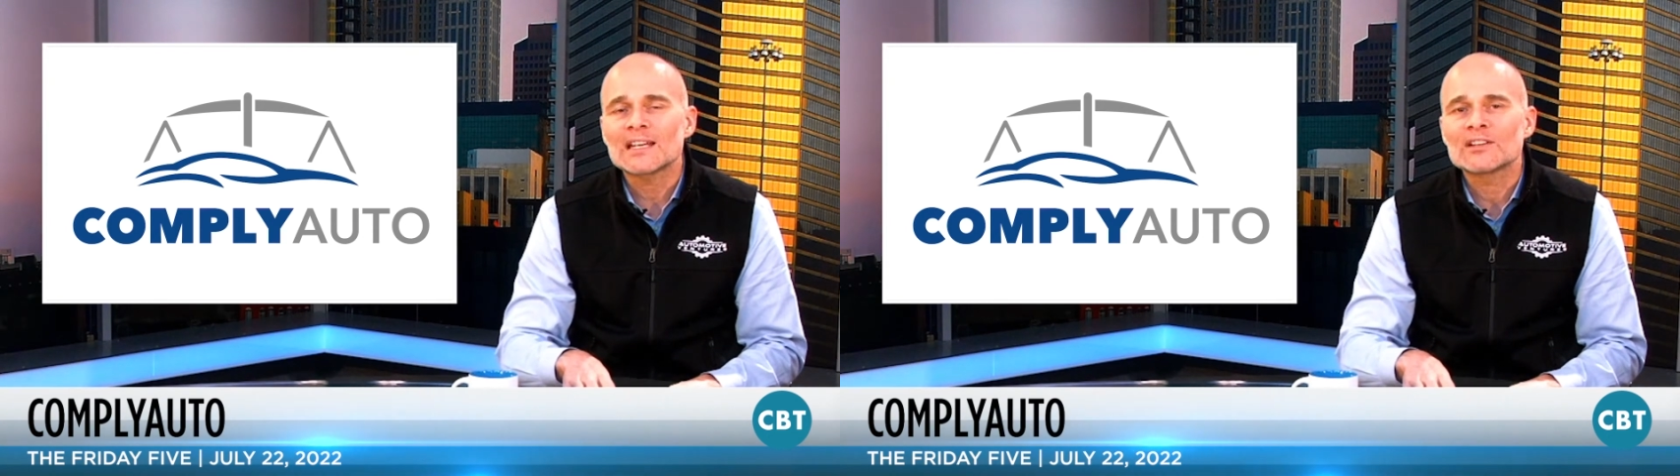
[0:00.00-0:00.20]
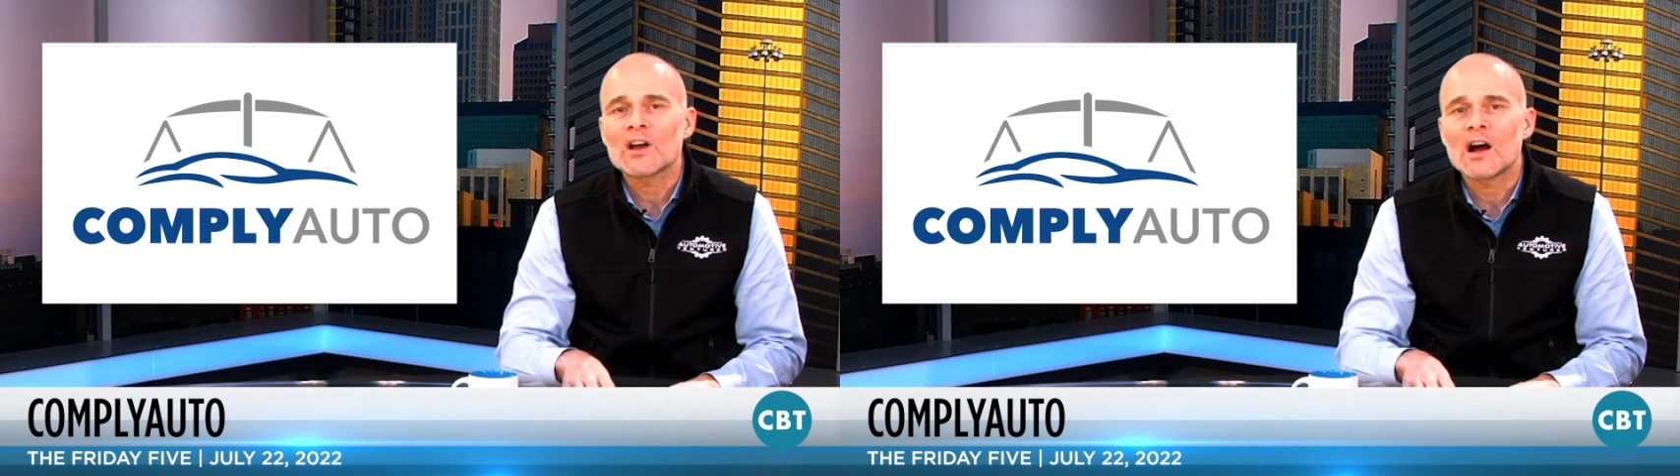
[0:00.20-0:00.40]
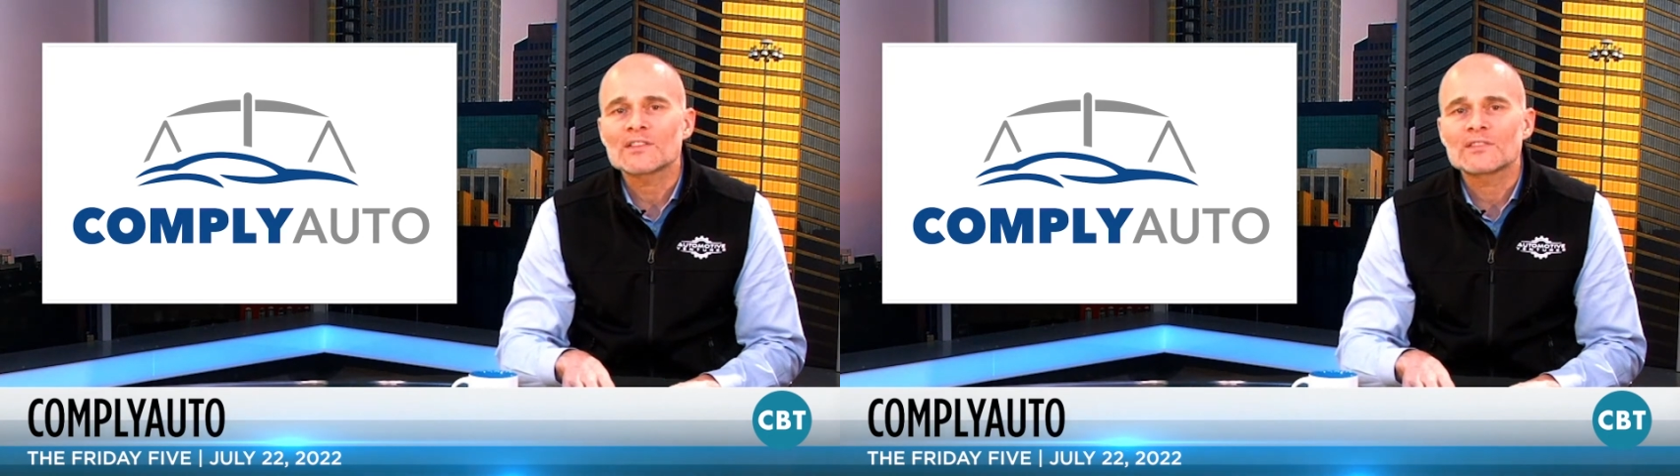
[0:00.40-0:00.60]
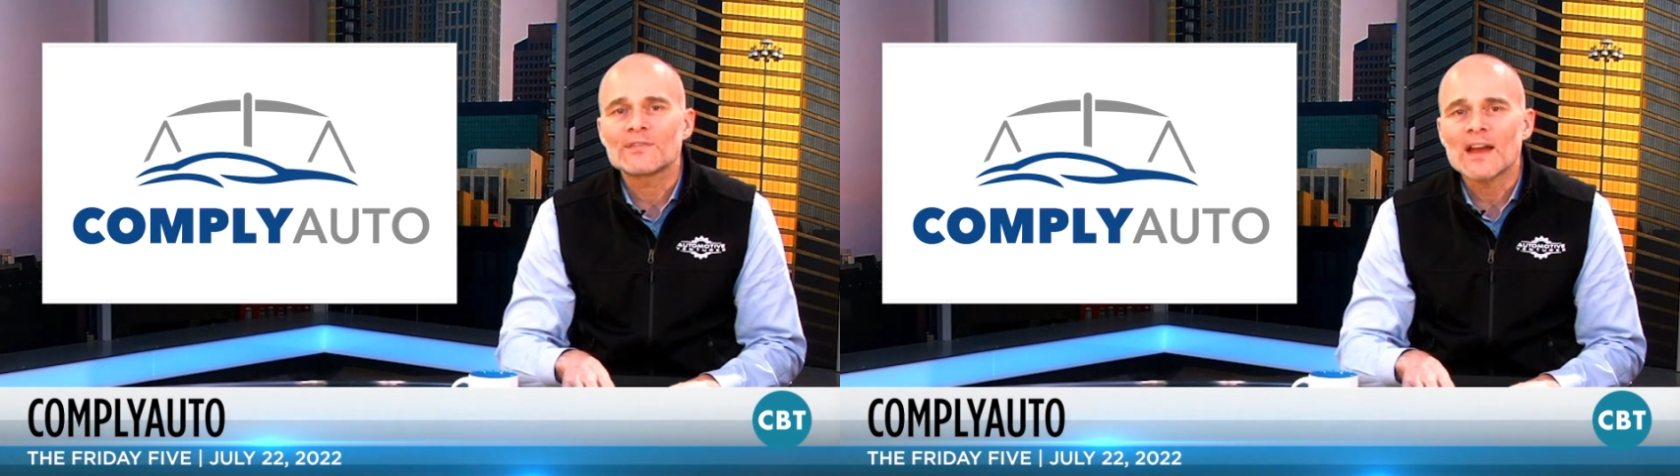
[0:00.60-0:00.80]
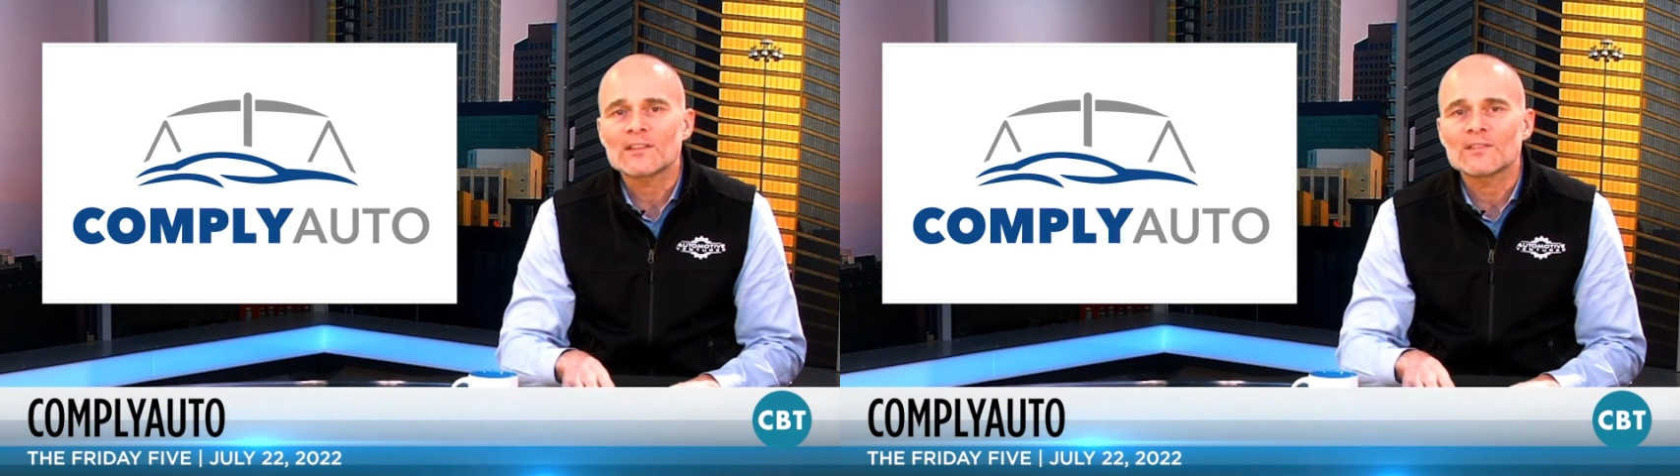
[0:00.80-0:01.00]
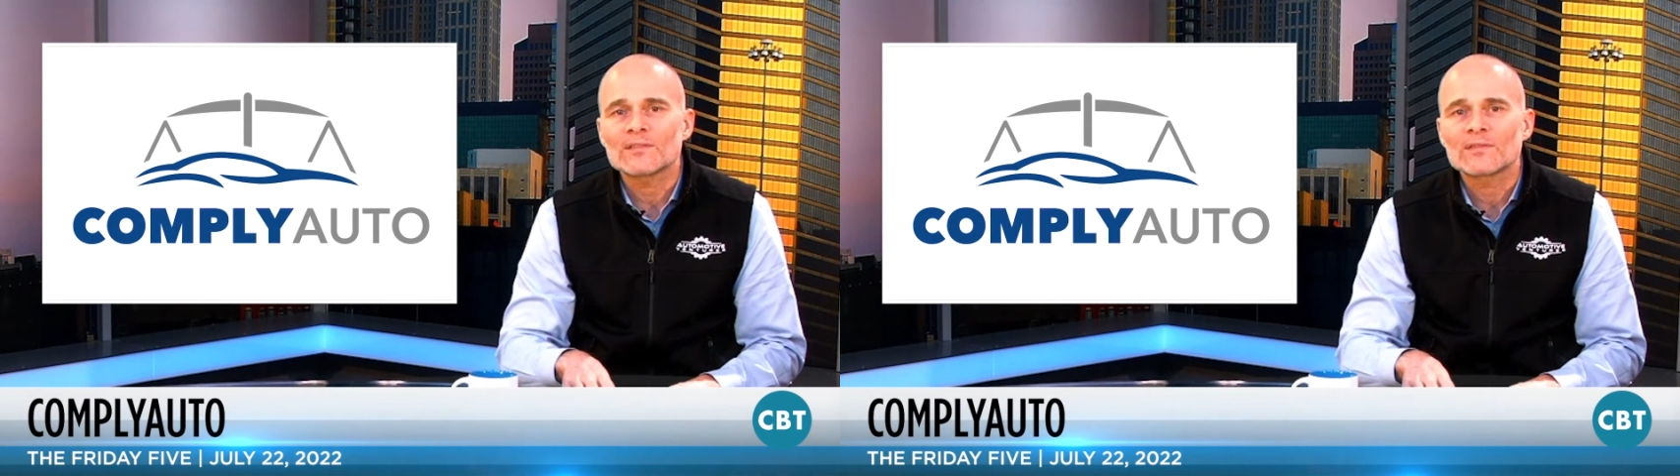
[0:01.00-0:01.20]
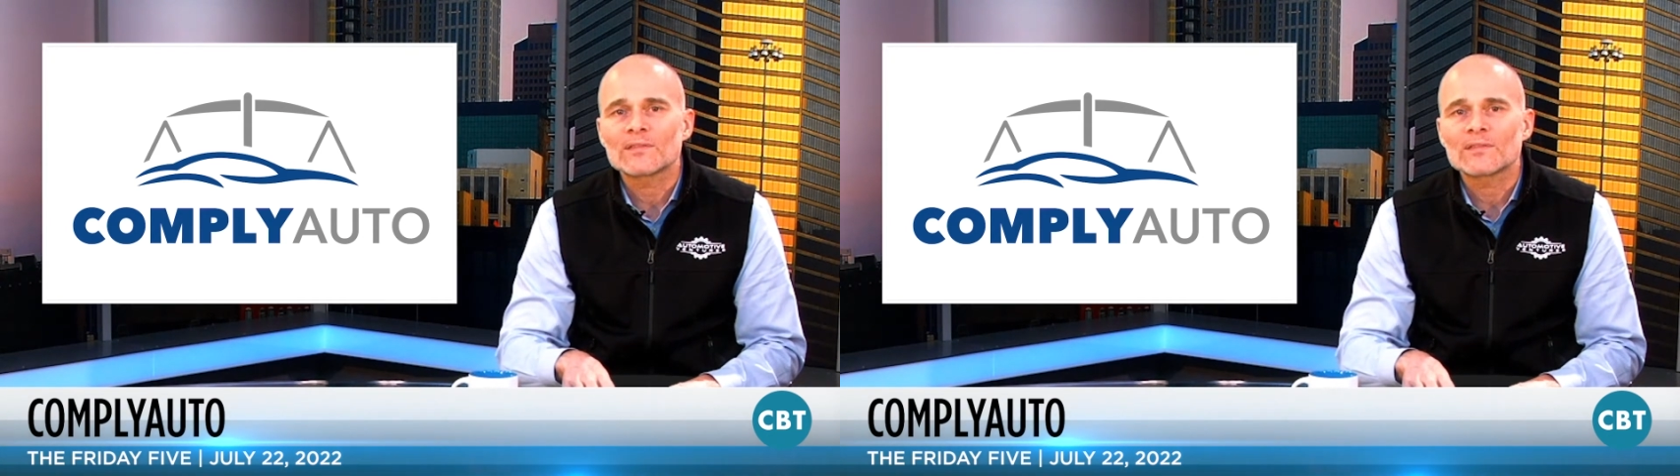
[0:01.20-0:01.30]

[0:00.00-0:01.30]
and cost-effective.